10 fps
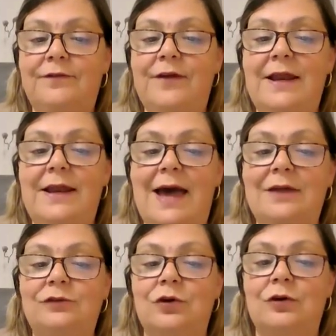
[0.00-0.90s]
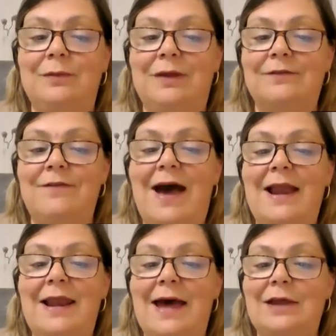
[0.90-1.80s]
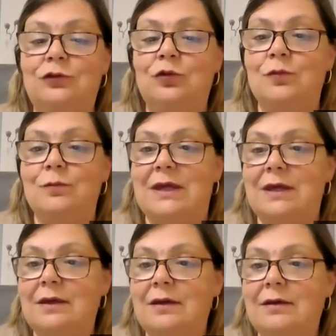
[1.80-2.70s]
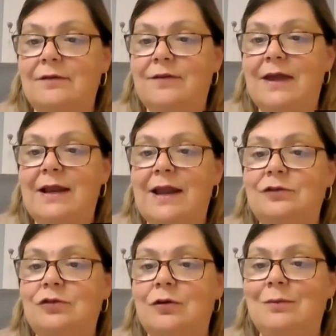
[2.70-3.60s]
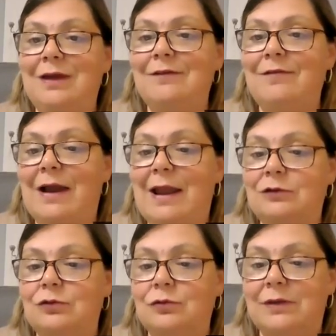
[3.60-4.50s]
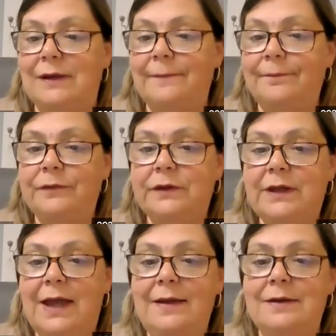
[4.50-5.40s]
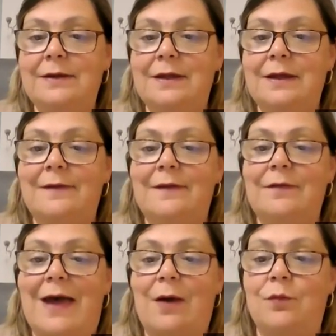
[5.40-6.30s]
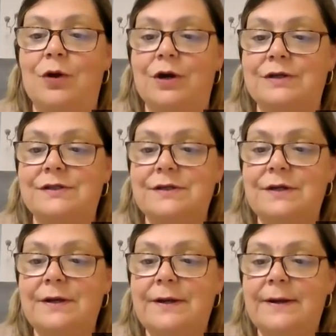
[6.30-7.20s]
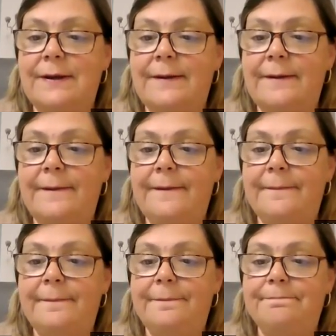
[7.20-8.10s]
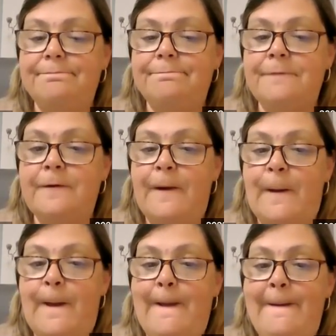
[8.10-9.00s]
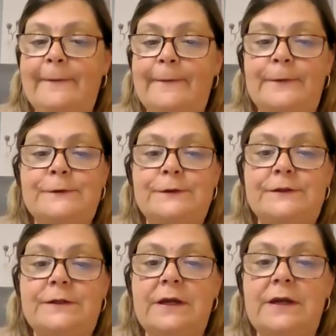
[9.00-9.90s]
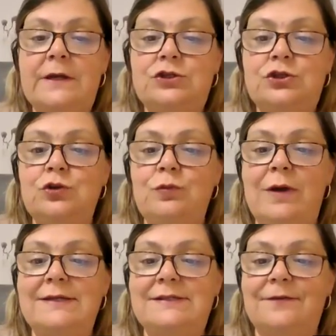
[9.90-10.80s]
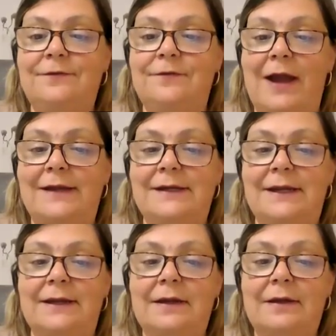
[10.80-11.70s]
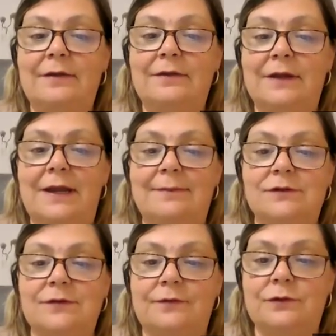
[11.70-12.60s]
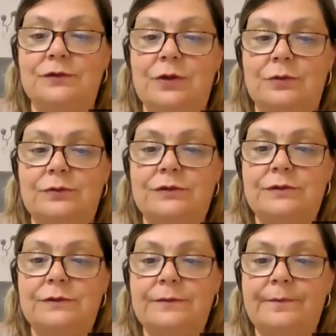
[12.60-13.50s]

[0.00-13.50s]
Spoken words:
Fais-la dormir, fa-la dormi. Fais-la dormir, fa-la dormi. Okay, and then that works. Okay, so those are two ways to finding the names of those notes.